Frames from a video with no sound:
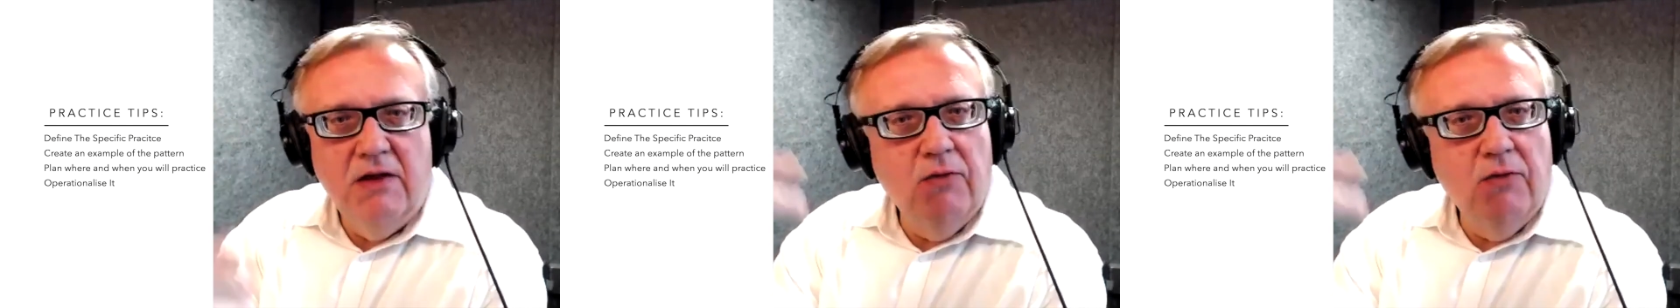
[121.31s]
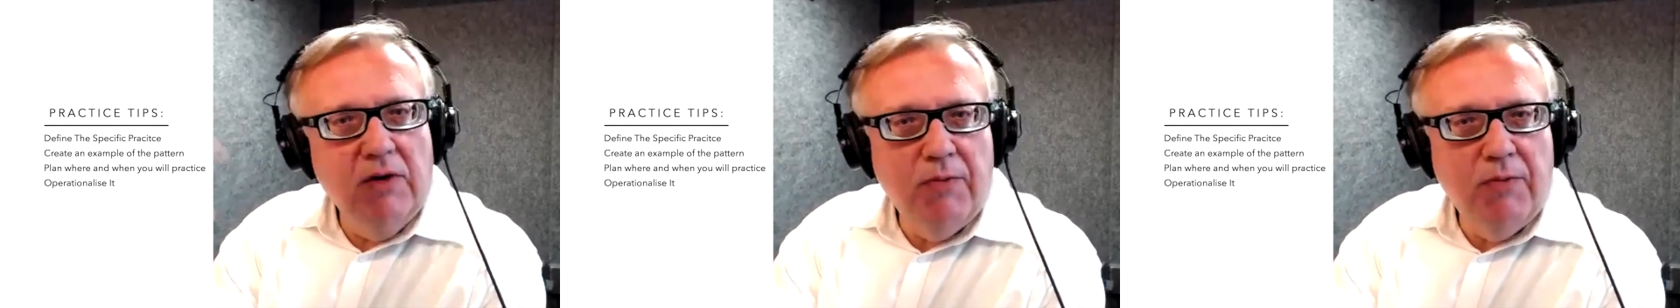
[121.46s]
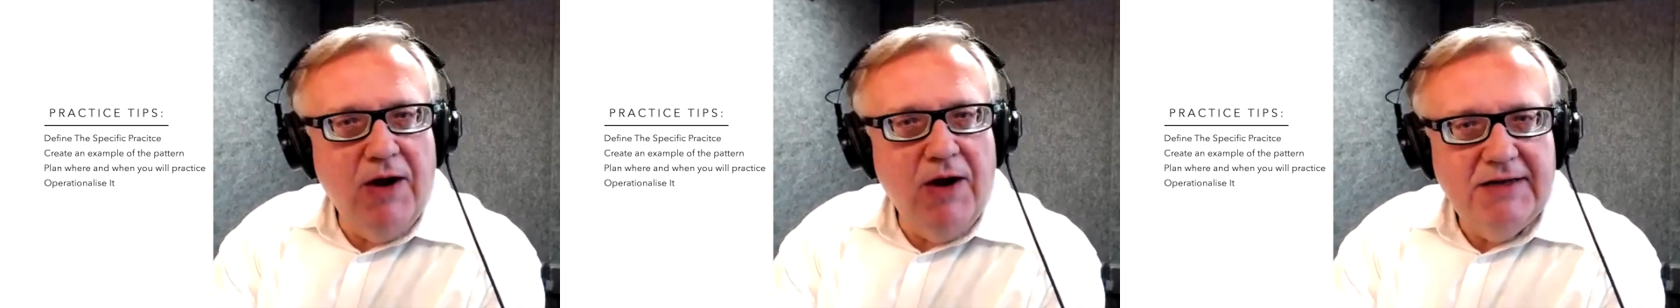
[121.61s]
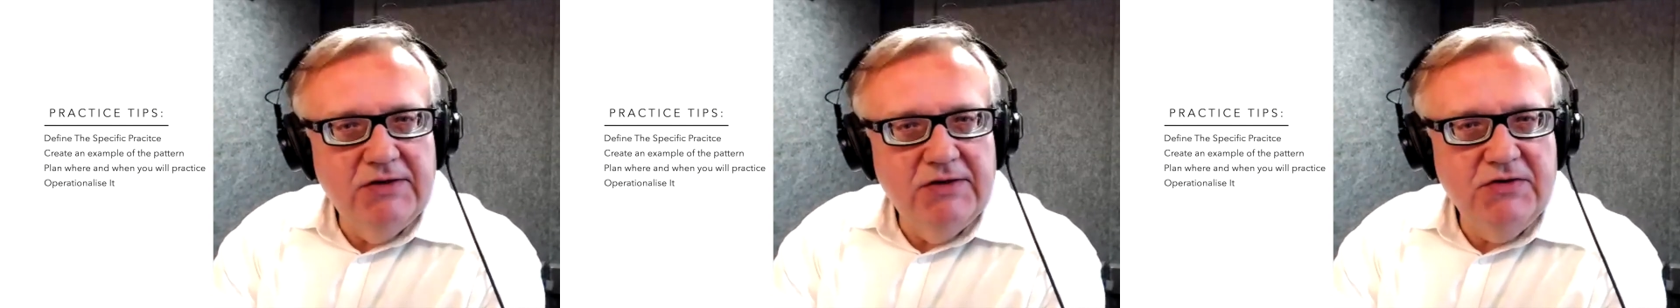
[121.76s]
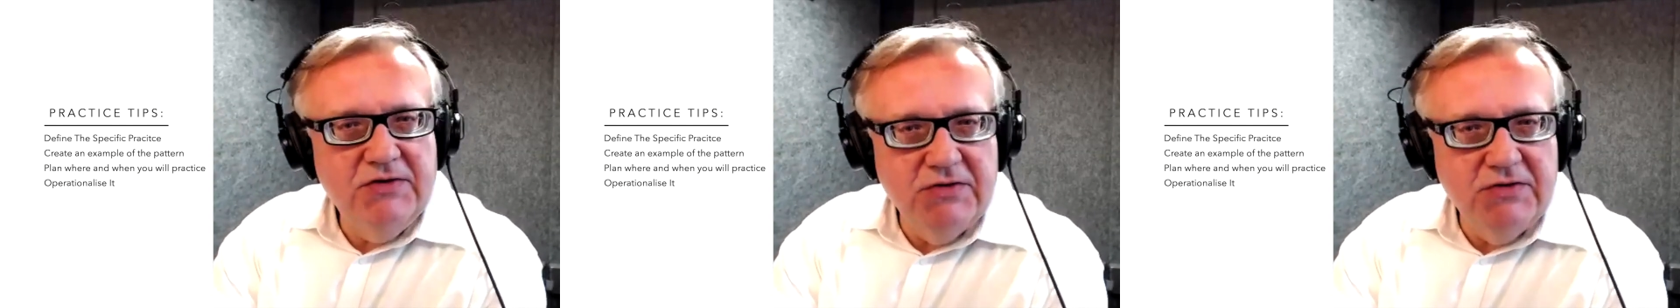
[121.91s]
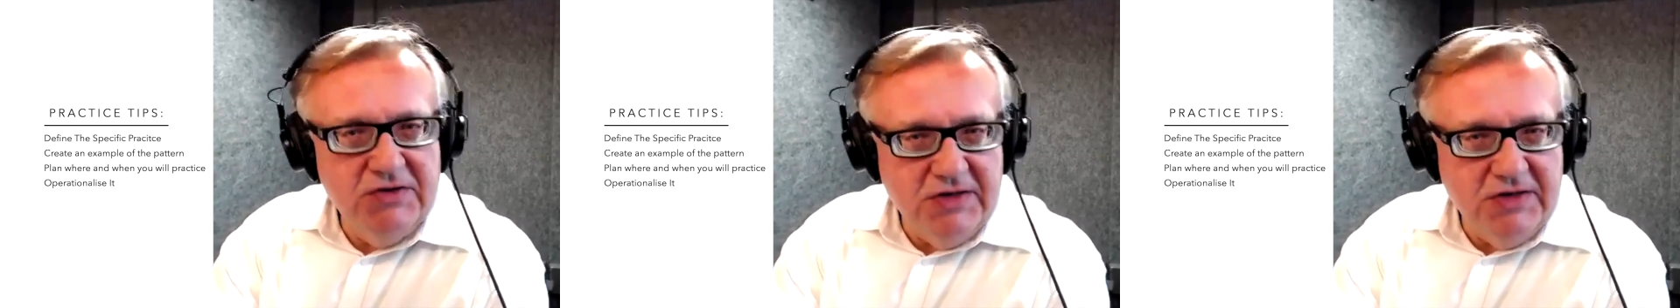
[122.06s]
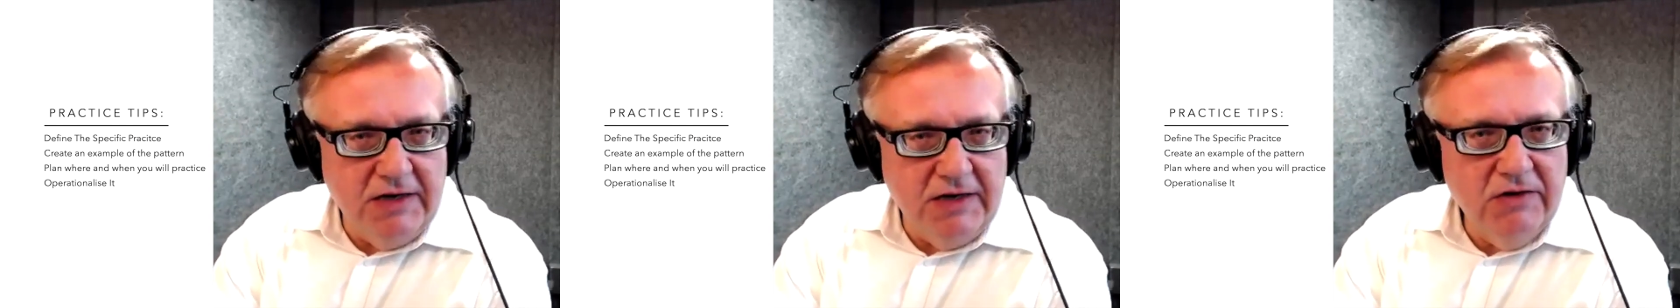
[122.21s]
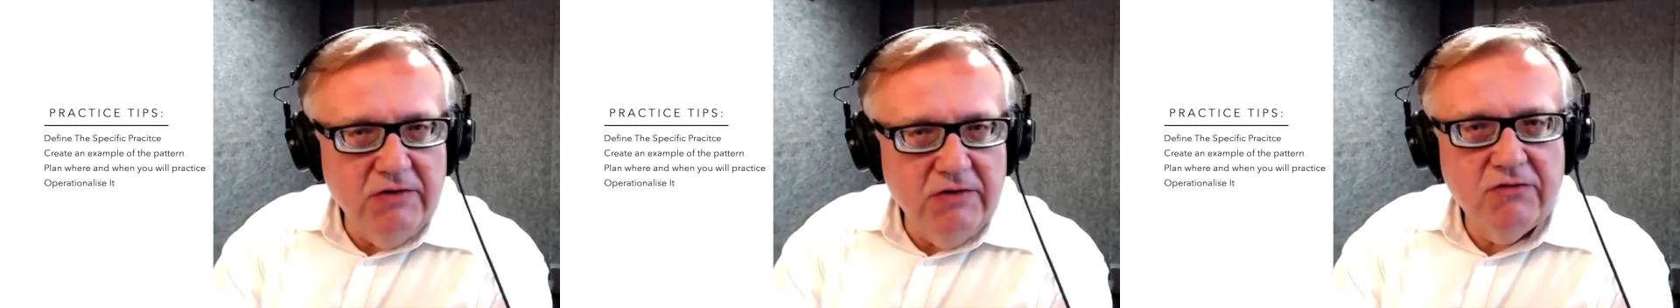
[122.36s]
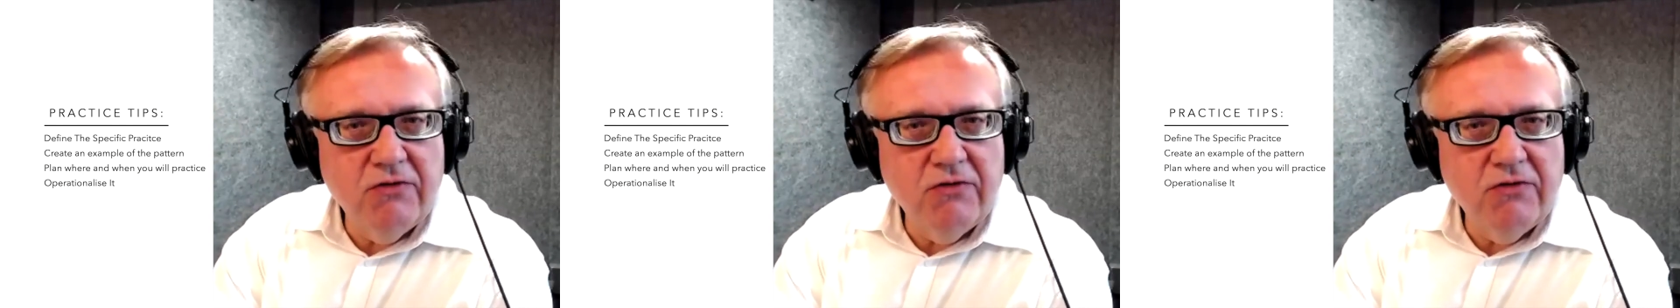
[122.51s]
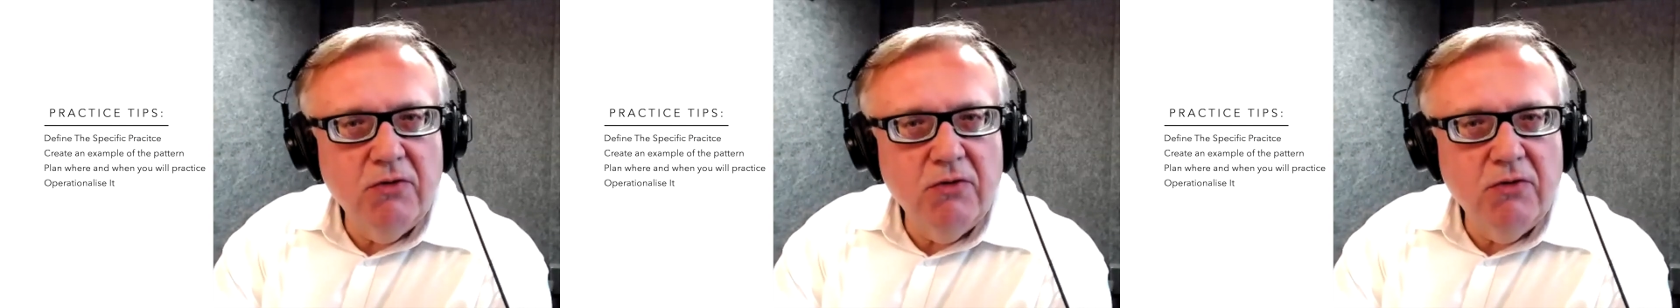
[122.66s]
want to practice your state control or